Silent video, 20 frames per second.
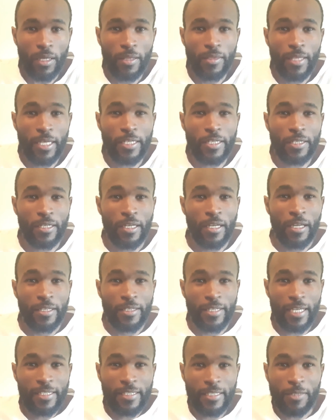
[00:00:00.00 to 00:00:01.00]
that
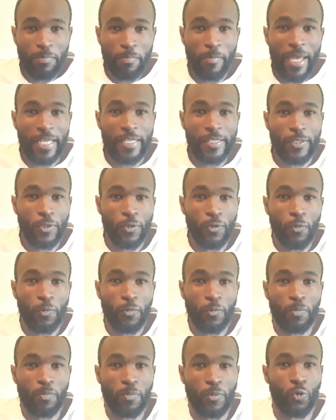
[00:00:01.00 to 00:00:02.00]
just makes
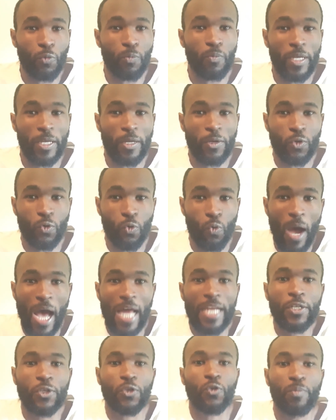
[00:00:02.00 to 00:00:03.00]
you to
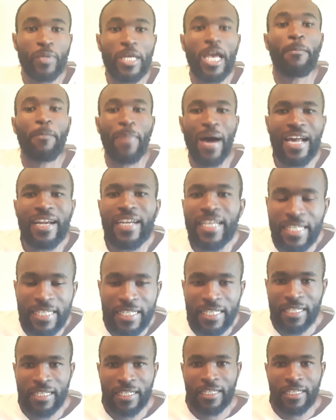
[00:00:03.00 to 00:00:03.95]
want to be a parent.